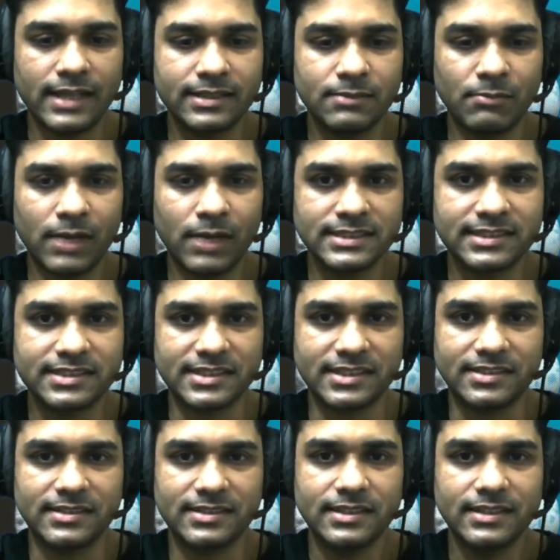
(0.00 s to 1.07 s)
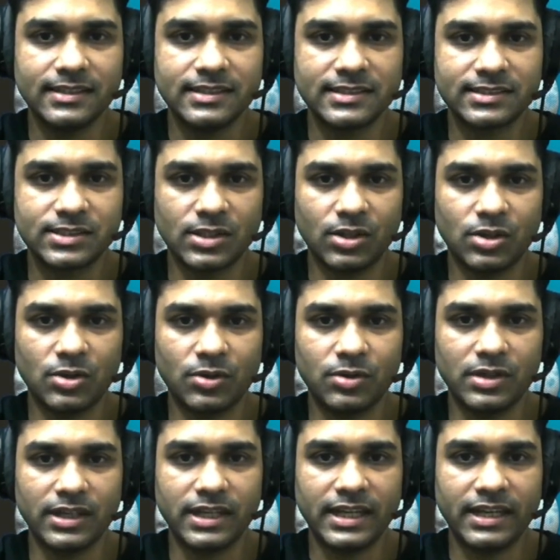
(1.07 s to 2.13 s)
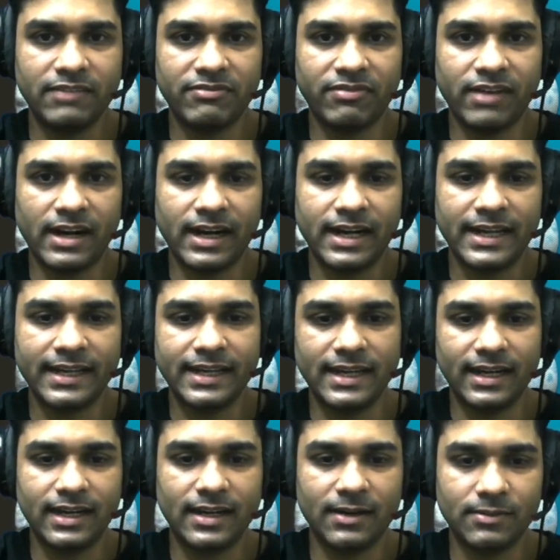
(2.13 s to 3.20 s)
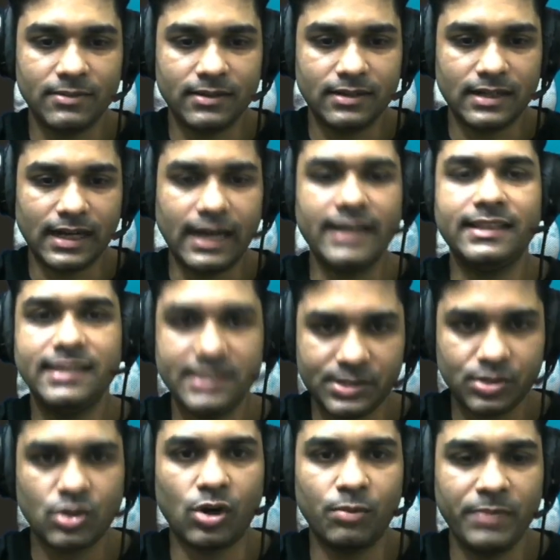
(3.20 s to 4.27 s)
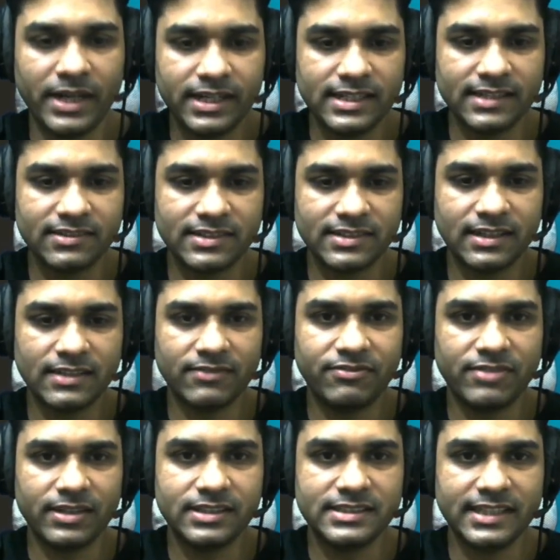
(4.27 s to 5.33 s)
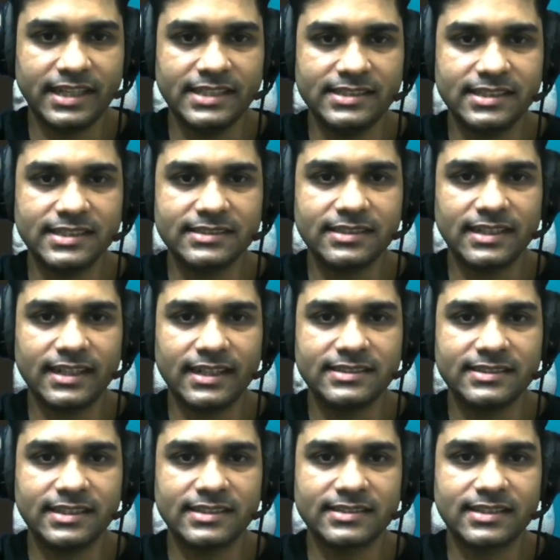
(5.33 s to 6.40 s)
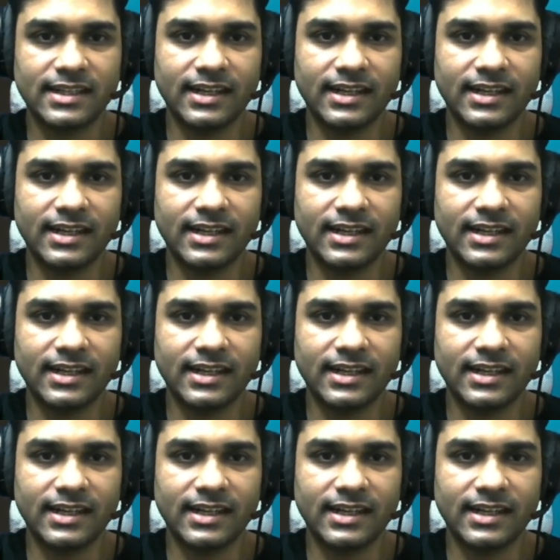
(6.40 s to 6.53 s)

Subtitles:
master. So if I need to commit the changes, let's just